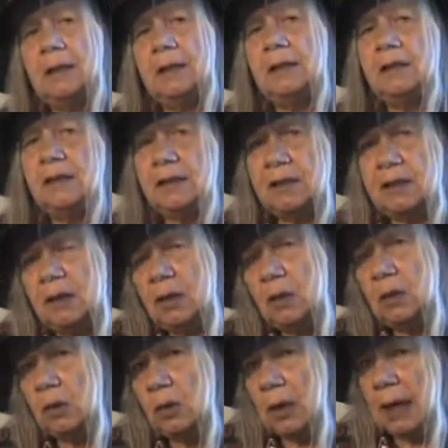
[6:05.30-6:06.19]

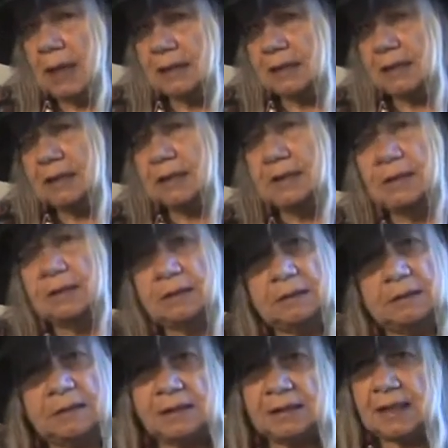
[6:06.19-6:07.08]
So I just
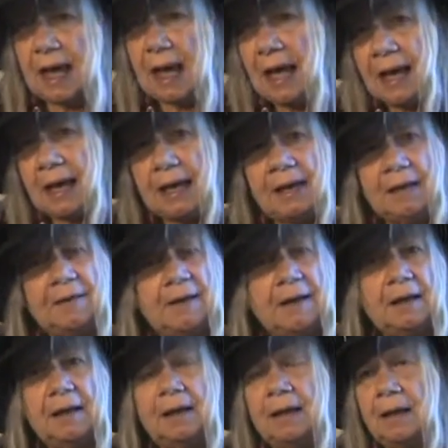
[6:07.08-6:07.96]
say
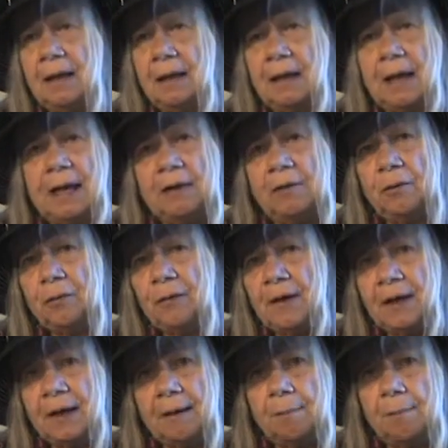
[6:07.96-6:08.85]
that I don't
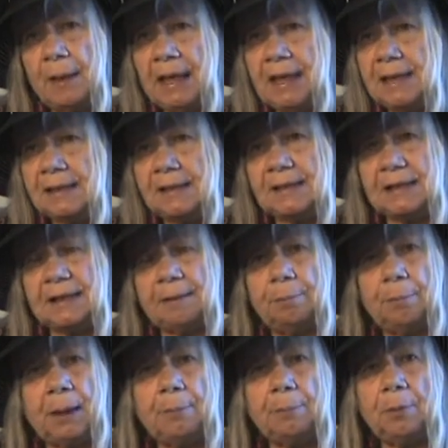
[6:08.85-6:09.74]
think it means that
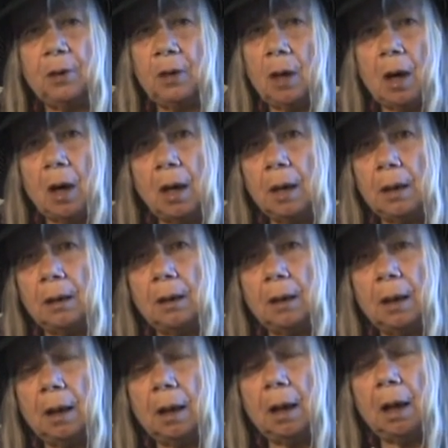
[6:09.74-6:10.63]
people aren't
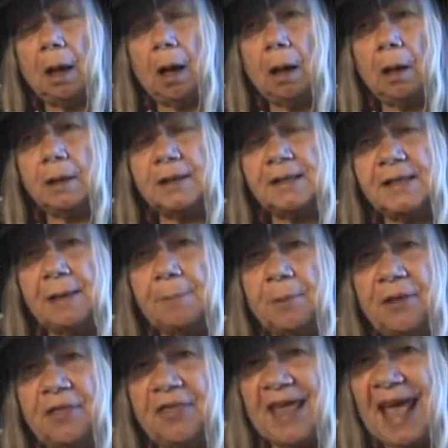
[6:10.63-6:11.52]

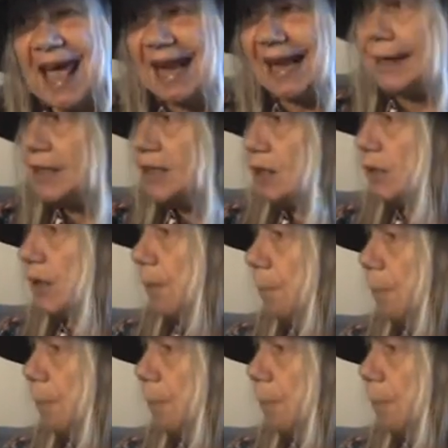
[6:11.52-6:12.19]
sympathetic to the